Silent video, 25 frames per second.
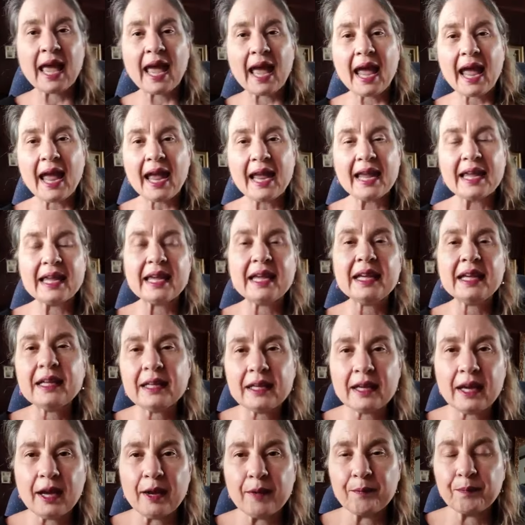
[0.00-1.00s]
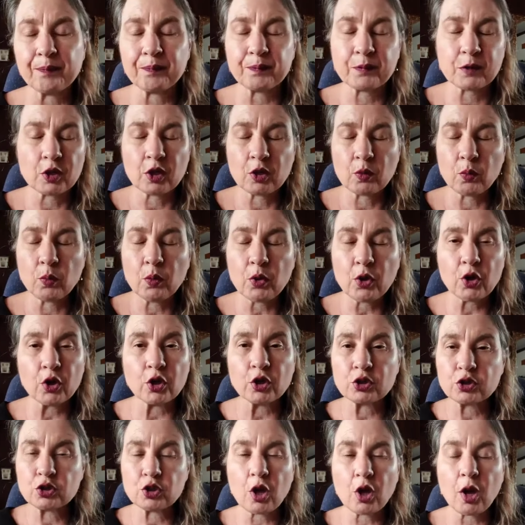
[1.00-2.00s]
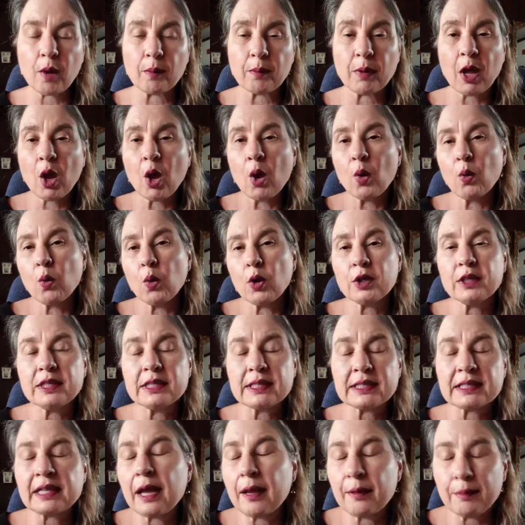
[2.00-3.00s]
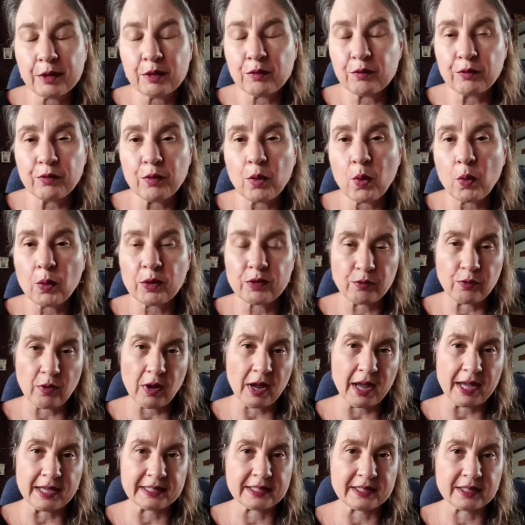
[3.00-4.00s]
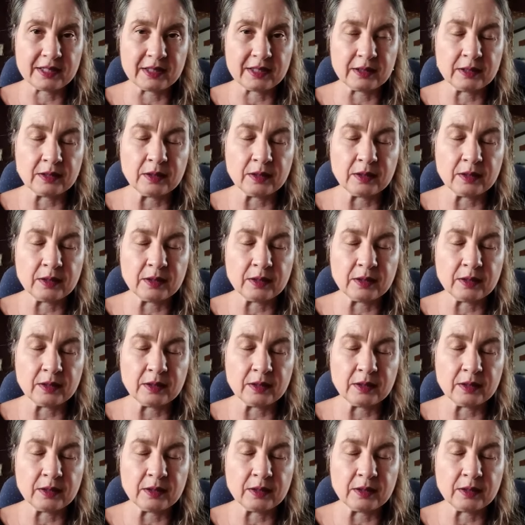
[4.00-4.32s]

Hey, income, work, job, what is coming forward for us